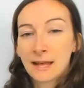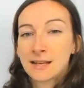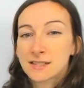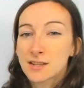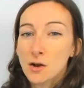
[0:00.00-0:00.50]

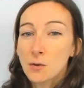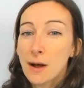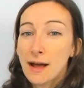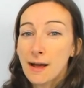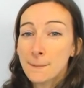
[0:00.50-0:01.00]
So
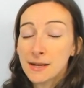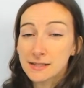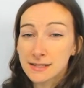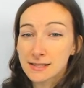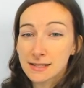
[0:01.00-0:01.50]

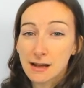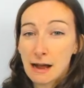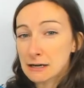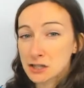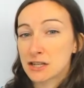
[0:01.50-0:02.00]
it's
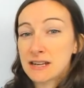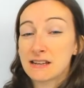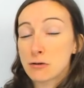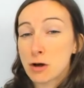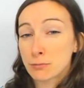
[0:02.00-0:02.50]

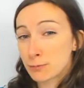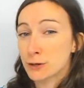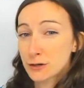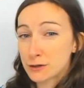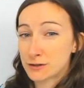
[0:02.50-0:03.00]
actually a
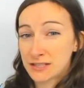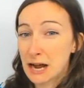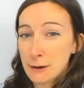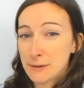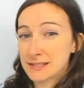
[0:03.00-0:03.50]
pretty good
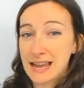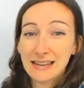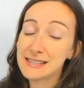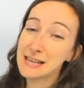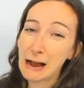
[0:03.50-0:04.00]
time is
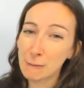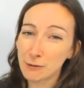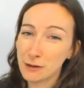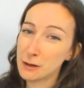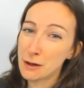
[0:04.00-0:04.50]
any time
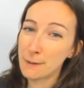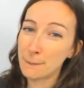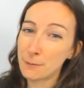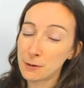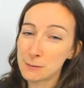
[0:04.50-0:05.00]
of the year
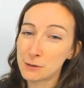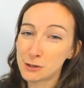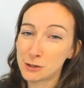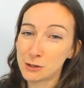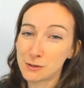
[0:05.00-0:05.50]
pretty
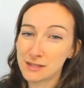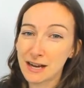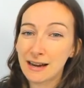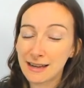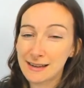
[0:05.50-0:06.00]
much to
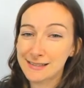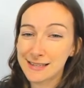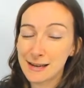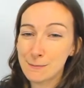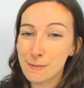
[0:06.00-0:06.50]
stargaze
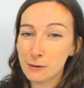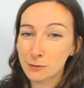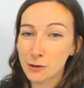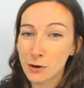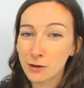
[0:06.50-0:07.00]
in
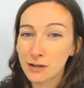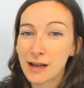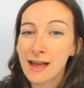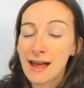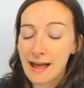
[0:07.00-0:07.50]
Mount Cook.
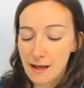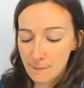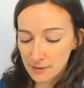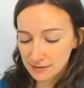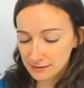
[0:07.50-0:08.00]

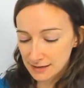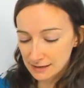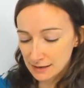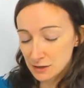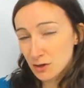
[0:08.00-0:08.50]

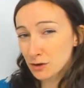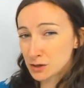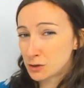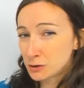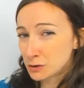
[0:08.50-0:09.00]
As long
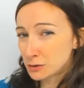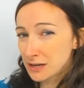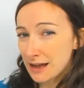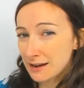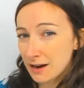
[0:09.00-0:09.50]
as you do
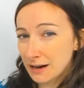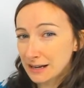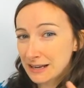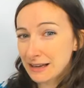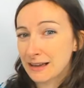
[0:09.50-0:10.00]
get a
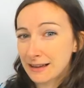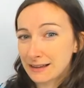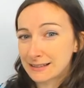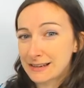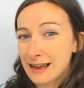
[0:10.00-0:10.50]

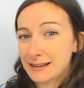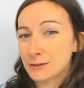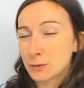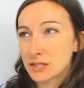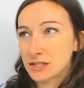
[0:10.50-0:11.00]
clear
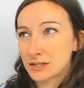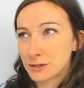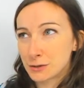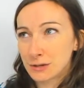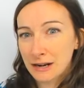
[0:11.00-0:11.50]
night which isn't
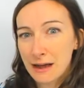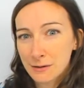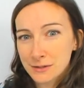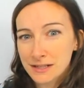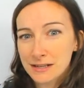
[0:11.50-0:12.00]
too
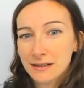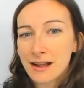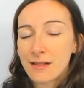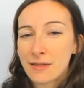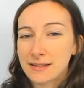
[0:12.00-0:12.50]
cloudy,
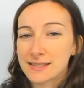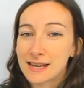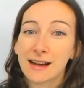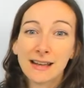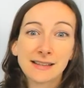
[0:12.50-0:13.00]
then
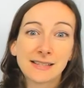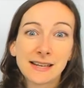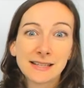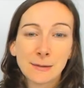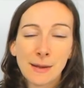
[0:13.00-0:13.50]
stargazing
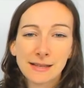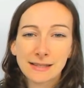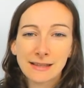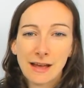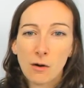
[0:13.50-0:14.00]
is
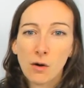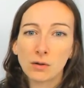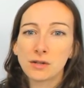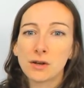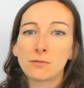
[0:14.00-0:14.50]
amazing there
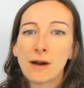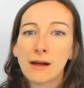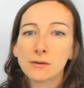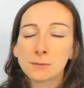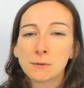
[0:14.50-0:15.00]
all year
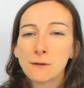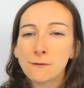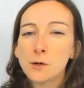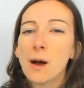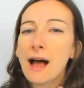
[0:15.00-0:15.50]
round. But
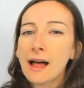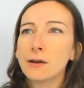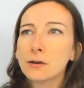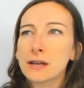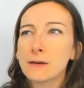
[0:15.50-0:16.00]
if you are
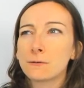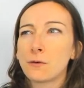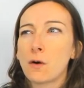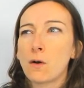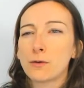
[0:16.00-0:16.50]
looking
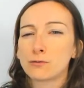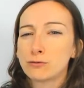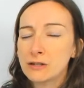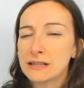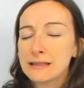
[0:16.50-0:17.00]
for
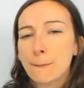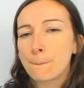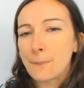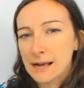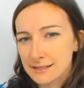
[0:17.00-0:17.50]
the
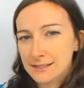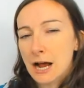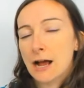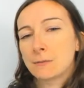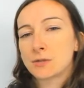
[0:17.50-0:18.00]
best
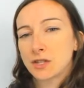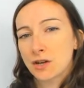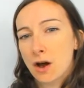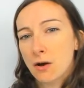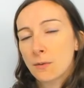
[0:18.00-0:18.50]
time to
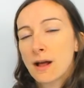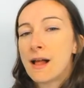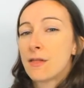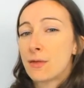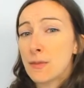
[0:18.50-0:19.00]
go,
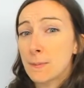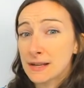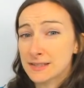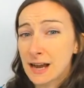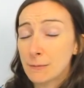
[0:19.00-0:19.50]
then the
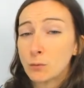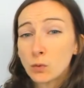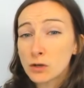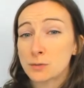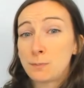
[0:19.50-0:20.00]
best time
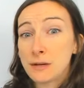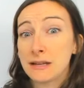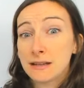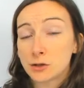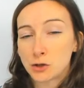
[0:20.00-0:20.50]
would
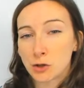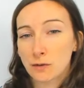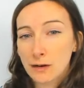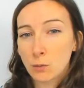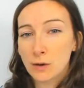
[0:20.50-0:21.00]
be
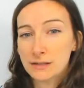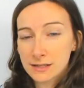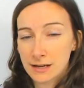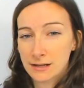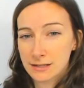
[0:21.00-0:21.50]
during
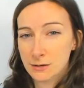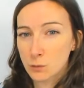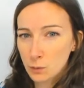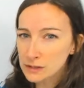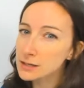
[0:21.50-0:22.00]
winter. So the
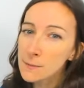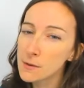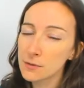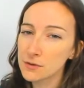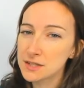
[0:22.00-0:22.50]
winter
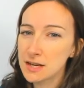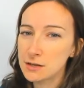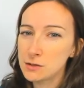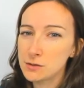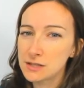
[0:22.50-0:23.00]
months
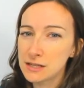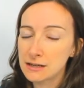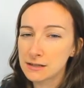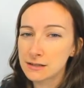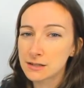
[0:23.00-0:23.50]
in New
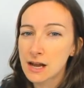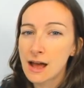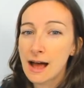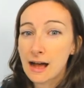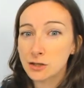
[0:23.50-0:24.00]
Zealand
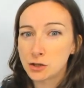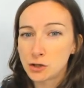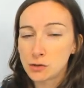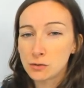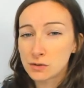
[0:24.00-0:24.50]
are
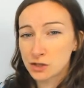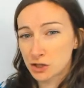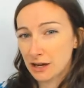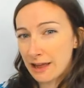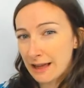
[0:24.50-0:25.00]
June,
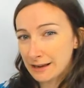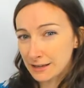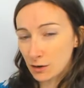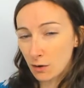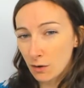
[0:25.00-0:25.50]
July
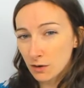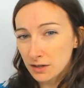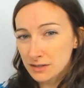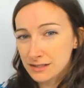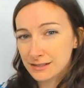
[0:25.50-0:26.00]
and
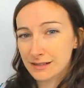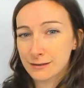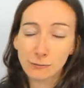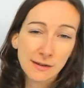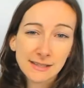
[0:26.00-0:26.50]
August. And
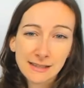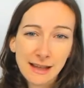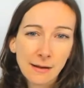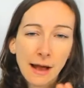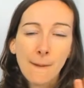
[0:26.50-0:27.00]
the reason
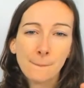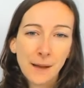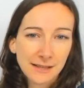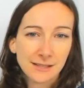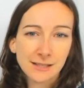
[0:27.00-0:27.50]
they are
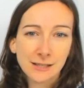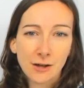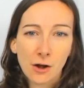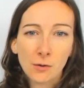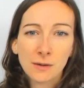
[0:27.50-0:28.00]
better to
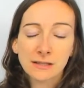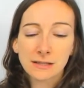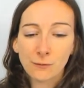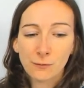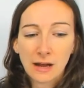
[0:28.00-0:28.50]
go is
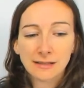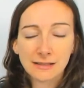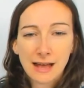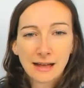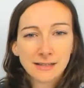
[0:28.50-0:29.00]
the fact
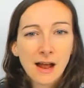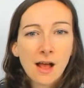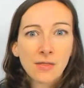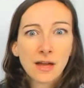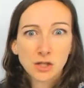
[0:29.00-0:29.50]
that
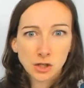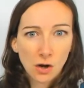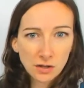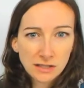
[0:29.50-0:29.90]
they're shorter